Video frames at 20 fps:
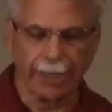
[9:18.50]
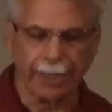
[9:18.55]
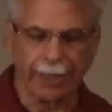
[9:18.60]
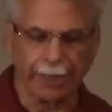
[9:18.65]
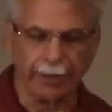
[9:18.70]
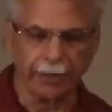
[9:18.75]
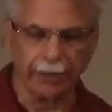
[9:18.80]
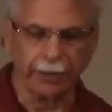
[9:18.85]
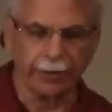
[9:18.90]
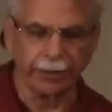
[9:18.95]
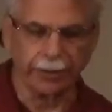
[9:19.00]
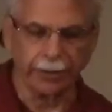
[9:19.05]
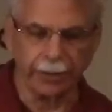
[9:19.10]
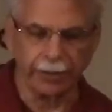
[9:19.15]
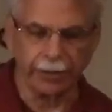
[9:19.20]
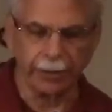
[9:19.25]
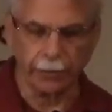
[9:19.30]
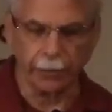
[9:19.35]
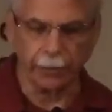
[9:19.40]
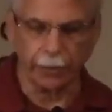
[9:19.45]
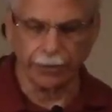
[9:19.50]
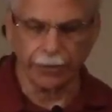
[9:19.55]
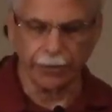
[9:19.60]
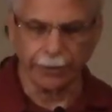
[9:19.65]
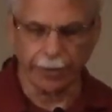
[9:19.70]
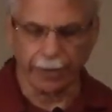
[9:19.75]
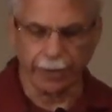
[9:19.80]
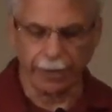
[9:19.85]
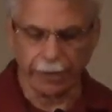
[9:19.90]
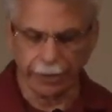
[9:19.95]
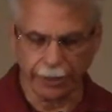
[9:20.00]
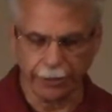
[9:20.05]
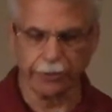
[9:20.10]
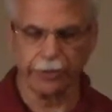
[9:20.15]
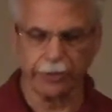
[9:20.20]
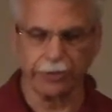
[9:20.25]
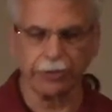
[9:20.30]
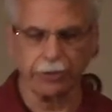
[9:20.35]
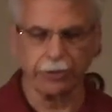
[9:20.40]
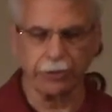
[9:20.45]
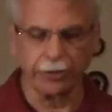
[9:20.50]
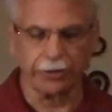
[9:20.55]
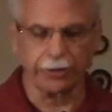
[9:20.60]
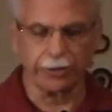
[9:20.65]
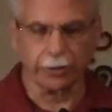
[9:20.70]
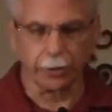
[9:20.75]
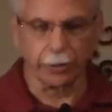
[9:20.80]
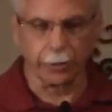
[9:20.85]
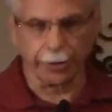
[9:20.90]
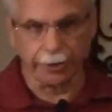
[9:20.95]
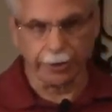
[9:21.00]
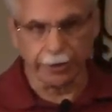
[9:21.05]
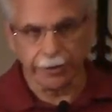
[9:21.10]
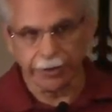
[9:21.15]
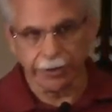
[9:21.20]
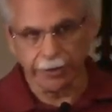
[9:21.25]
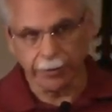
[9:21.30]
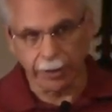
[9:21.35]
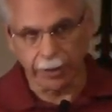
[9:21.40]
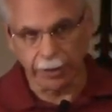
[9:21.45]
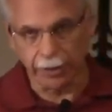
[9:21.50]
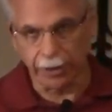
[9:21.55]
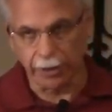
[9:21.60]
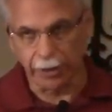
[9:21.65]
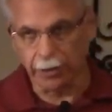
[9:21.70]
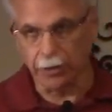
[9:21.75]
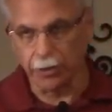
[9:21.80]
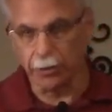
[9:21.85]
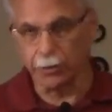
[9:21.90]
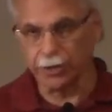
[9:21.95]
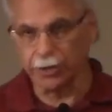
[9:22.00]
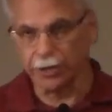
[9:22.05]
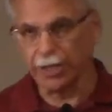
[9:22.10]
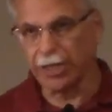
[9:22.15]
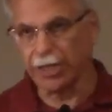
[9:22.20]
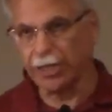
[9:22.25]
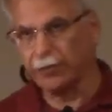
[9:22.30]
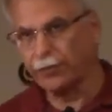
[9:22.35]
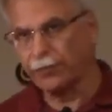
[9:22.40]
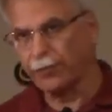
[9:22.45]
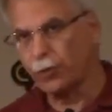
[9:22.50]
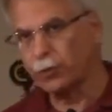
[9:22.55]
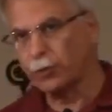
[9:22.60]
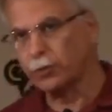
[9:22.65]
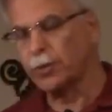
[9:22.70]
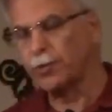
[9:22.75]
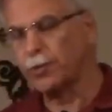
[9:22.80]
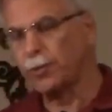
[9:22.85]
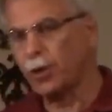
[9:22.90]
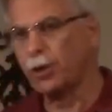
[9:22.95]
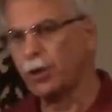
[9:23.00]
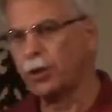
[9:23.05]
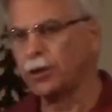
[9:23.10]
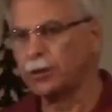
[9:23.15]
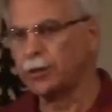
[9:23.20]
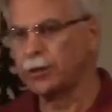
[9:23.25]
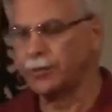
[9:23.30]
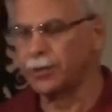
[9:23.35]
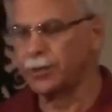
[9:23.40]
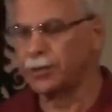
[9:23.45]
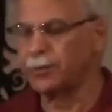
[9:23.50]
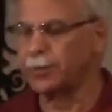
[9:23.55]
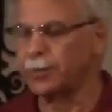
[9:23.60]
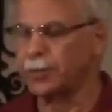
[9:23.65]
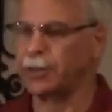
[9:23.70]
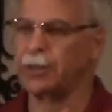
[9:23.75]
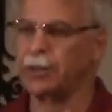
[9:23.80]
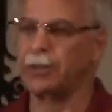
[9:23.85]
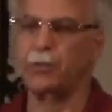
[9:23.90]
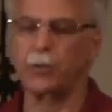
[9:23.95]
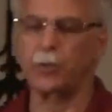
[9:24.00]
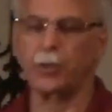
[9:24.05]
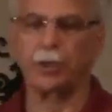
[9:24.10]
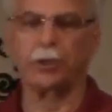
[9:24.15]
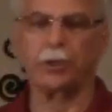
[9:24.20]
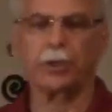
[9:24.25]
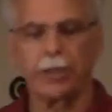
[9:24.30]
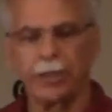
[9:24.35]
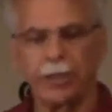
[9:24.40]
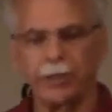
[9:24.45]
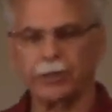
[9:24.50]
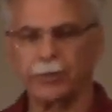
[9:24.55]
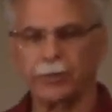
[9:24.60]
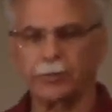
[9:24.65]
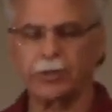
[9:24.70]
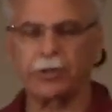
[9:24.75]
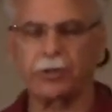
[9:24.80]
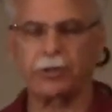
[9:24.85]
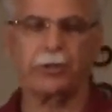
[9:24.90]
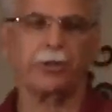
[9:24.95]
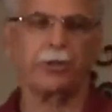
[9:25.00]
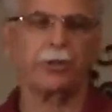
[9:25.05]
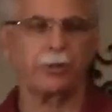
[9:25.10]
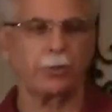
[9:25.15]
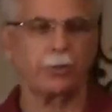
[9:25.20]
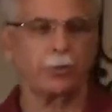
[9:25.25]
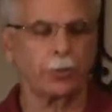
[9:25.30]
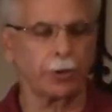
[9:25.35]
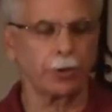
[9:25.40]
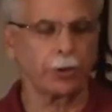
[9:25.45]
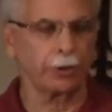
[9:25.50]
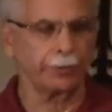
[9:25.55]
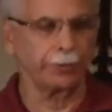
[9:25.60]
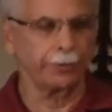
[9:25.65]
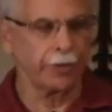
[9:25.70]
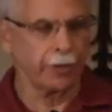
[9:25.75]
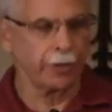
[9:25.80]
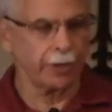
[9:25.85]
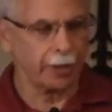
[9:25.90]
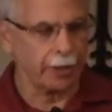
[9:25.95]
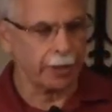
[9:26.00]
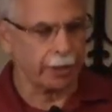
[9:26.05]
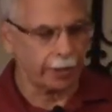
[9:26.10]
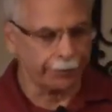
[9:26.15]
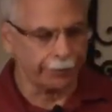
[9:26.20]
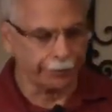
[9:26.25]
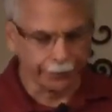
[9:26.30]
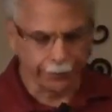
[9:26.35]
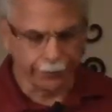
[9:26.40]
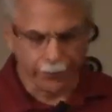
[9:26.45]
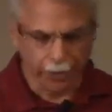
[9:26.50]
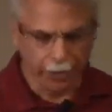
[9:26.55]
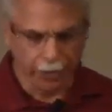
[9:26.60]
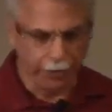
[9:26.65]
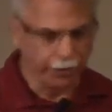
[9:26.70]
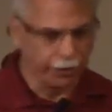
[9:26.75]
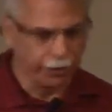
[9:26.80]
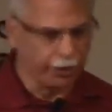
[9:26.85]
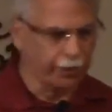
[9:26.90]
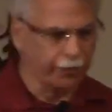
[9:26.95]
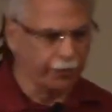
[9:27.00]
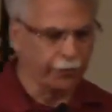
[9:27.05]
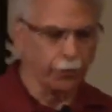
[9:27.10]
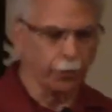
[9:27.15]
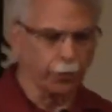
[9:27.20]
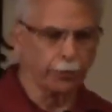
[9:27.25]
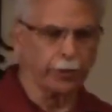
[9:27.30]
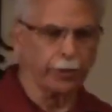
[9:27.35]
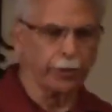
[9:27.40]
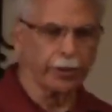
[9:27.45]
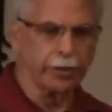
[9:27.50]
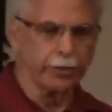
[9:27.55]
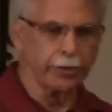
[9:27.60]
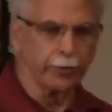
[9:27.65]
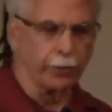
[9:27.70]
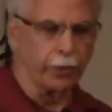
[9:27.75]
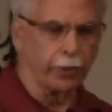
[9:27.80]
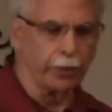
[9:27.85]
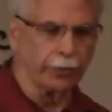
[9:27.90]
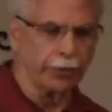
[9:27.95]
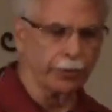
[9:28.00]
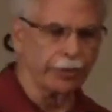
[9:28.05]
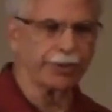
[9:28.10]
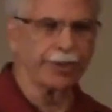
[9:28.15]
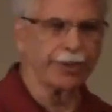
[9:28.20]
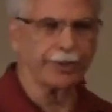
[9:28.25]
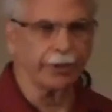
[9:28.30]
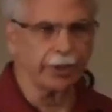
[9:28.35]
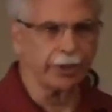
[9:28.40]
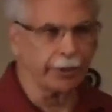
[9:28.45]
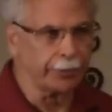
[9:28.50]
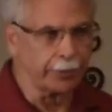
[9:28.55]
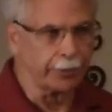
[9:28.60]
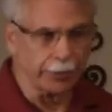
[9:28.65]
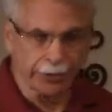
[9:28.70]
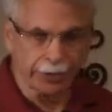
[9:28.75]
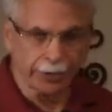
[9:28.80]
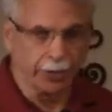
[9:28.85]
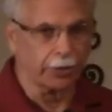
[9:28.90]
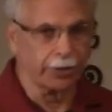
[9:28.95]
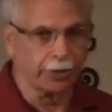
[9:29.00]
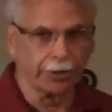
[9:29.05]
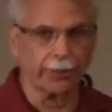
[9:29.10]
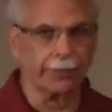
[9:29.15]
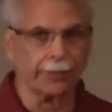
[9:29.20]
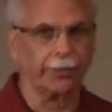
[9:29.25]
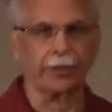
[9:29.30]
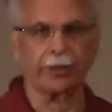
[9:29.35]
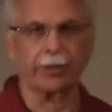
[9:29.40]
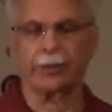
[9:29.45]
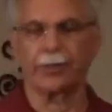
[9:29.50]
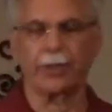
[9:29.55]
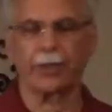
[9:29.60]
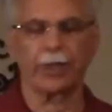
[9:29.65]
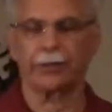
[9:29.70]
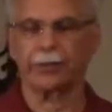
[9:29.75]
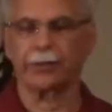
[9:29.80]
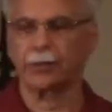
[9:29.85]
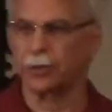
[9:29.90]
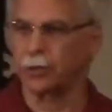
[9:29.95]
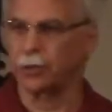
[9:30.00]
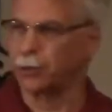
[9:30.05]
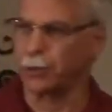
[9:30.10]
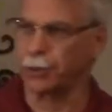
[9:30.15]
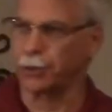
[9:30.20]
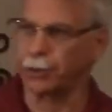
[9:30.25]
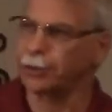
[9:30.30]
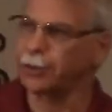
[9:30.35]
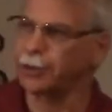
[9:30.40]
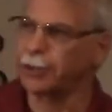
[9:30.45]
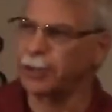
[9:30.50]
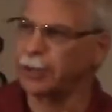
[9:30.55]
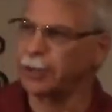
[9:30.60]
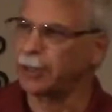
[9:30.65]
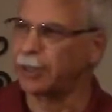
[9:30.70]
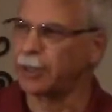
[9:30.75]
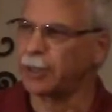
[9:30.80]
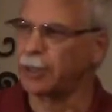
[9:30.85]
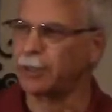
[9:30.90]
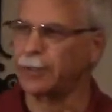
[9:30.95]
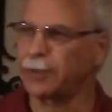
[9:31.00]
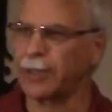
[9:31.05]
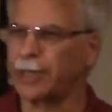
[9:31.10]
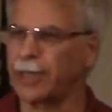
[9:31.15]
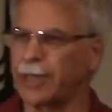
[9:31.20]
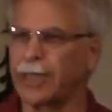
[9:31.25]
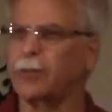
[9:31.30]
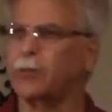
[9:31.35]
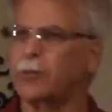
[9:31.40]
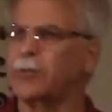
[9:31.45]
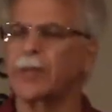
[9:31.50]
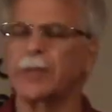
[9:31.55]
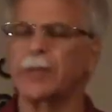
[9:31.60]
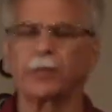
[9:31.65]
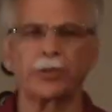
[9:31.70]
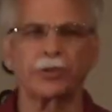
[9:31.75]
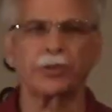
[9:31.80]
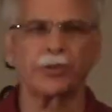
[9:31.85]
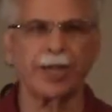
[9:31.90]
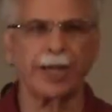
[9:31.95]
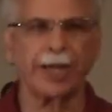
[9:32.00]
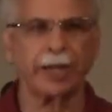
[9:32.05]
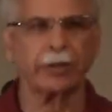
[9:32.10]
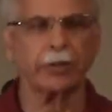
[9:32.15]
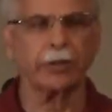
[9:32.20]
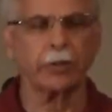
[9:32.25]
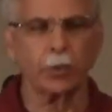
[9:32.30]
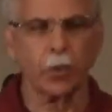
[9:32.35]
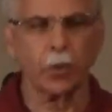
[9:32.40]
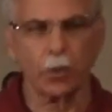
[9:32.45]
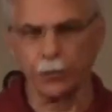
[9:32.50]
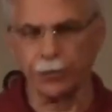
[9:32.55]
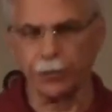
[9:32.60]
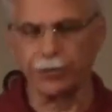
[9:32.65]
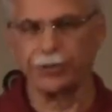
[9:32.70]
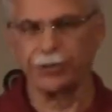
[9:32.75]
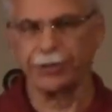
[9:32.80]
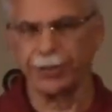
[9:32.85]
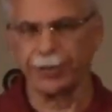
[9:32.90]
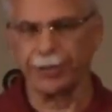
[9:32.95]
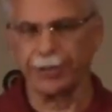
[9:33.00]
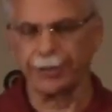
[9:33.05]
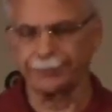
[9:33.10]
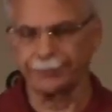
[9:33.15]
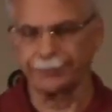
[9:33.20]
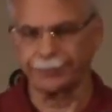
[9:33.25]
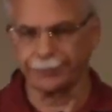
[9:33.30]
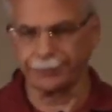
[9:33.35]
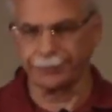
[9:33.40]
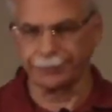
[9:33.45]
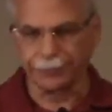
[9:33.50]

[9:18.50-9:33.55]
and it was about 100 students that were at this meeting, and there was an informal part of this meeting where some students were just informally, one would stand up and share something about the Lord, and I don't remember exactly what was said,